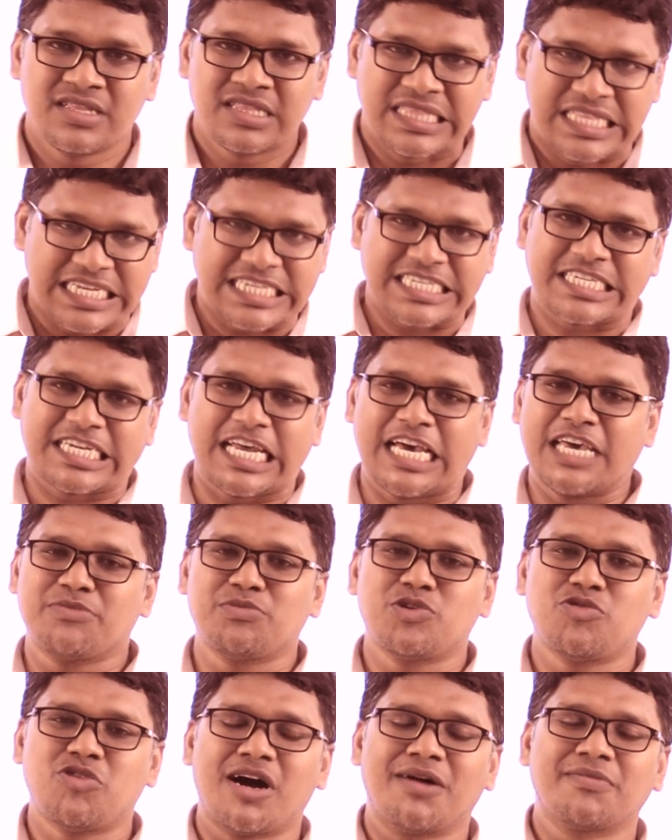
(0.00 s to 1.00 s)
This
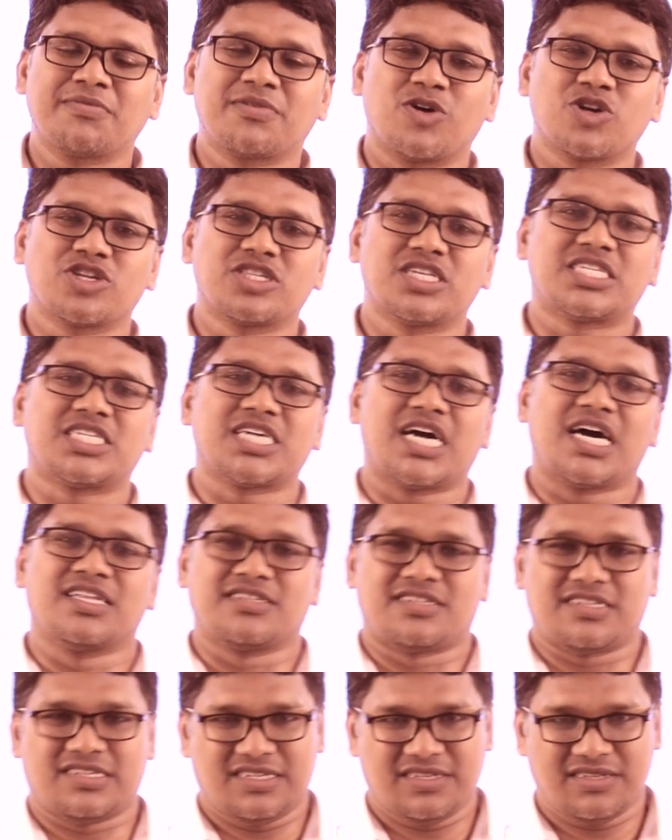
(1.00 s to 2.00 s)
time you have got the
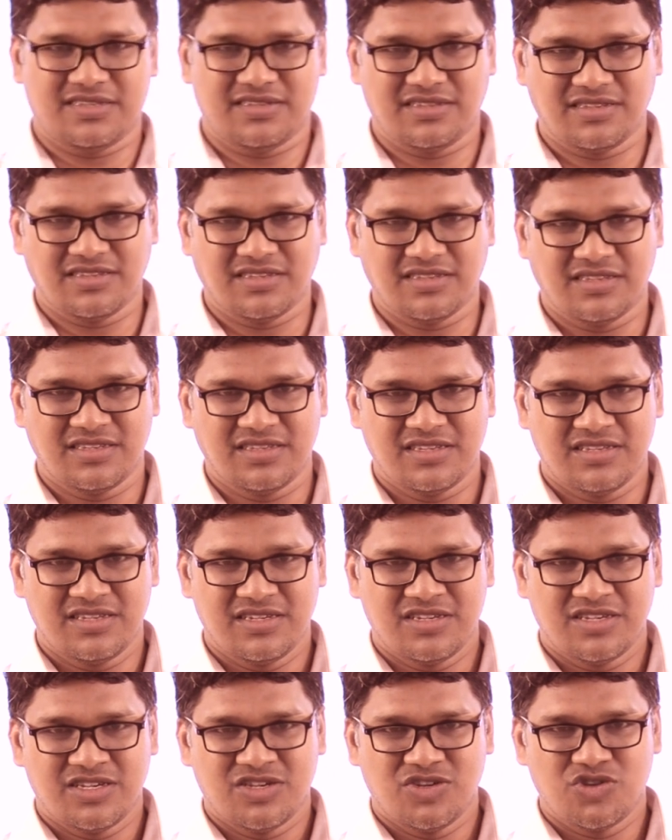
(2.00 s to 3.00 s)
chance.
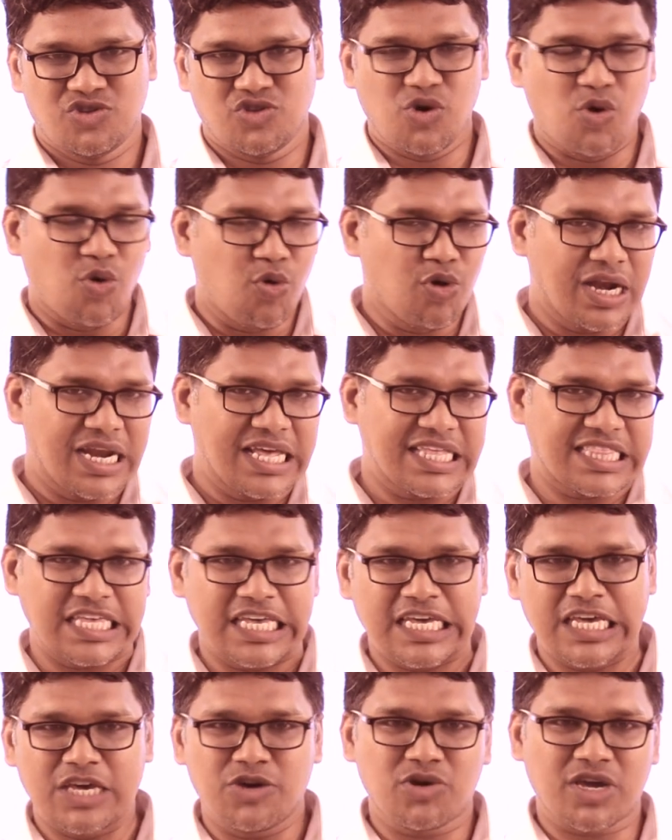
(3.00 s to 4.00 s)
So the only
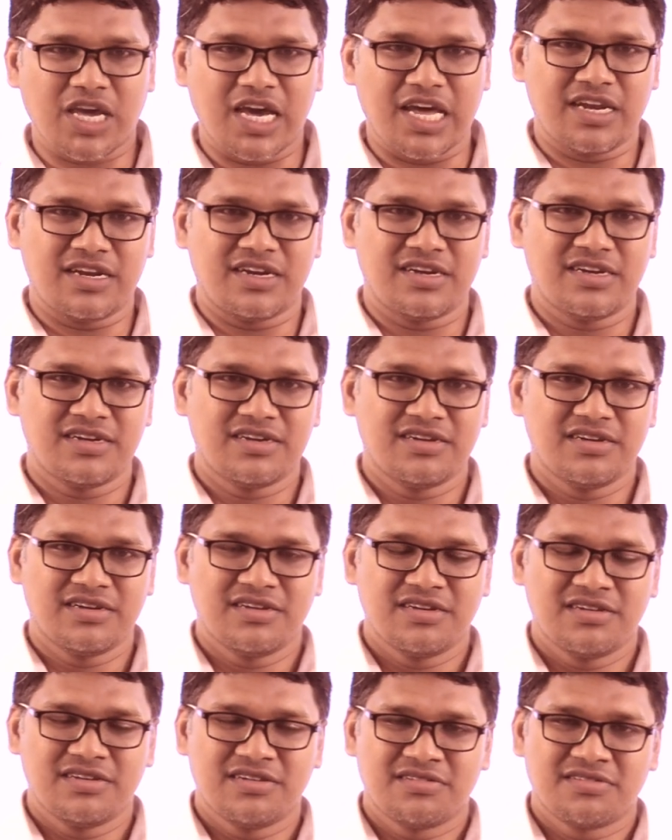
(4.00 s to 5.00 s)
thing you can
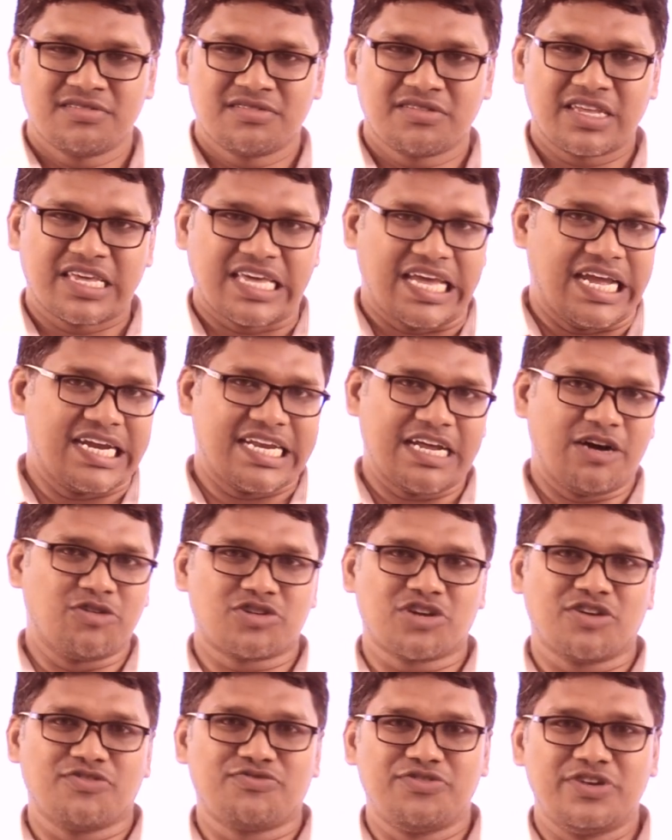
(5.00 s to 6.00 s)
get
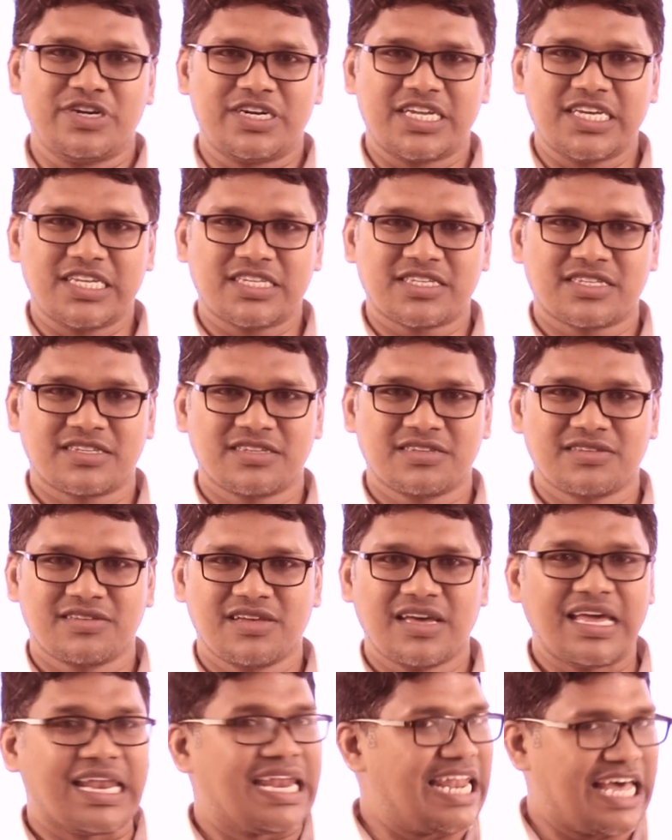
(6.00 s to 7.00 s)
out of it is
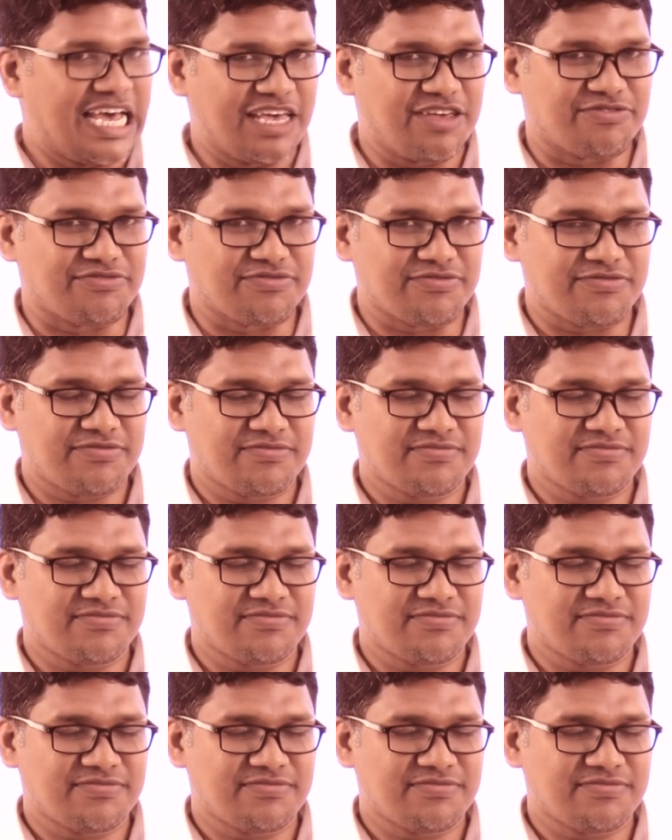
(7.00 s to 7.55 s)
life.